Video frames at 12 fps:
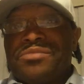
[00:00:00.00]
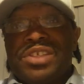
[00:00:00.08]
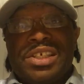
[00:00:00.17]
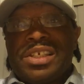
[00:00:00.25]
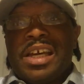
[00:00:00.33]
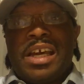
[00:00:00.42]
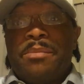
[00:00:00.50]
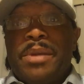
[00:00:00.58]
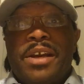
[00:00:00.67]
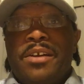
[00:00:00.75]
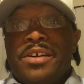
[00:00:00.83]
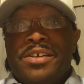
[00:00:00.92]
just got a
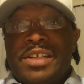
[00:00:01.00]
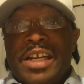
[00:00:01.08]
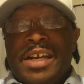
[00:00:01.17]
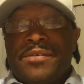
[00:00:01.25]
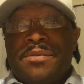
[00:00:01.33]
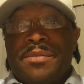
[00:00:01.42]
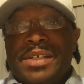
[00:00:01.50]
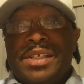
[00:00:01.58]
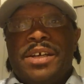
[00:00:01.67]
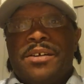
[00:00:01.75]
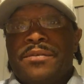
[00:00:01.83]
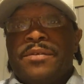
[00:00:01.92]
better understanding for
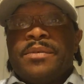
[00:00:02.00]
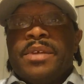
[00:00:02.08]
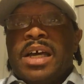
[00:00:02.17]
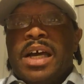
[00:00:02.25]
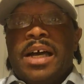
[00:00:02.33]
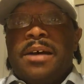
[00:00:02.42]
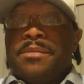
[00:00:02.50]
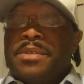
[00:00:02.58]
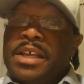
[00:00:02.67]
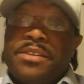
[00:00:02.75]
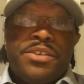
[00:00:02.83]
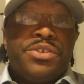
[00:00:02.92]
myself.
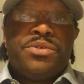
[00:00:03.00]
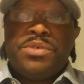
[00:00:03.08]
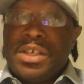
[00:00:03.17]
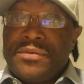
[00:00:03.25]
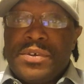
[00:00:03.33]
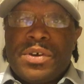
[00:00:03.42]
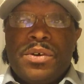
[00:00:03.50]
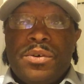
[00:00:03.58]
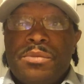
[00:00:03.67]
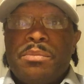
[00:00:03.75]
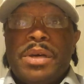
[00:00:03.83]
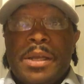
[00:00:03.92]
Nothing too
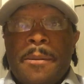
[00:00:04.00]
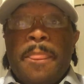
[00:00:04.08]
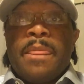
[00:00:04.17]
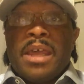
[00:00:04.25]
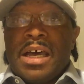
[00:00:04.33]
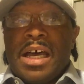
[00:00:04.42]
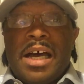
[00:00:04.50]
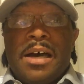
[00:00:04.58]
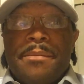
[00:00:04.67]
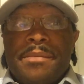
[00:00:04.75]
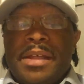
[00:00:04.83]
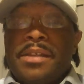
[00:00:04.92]
difficult, but
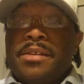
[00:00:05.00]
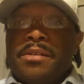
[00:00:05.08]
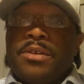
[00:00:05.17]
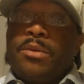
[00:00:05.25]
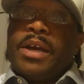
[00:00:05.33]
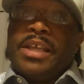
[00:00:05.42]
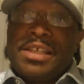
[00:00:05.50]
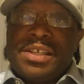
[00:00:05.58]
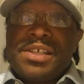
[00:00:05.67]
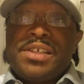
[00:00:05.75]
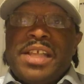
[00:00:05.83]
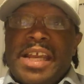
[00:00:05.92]
the way
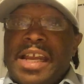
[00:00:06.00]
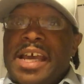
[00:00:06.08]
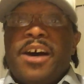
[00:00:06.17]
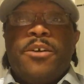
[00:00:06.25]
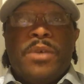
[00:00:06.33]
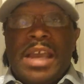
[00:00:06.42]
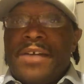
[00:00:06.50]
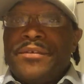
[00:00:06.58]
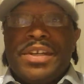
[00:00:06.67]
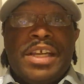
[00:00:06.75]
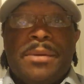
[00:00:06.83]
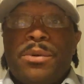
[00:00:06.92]
this is laid out, we
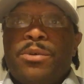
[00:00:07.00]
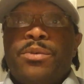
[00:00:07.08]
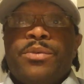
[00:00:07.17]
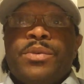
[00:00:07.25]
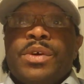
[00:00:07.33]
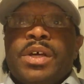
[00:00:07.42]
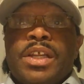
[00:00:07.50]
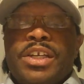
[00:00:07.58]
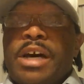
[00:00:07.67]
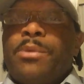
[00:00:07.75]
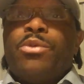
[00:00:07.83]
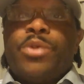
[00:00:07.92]
have a
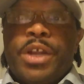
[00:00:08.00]
double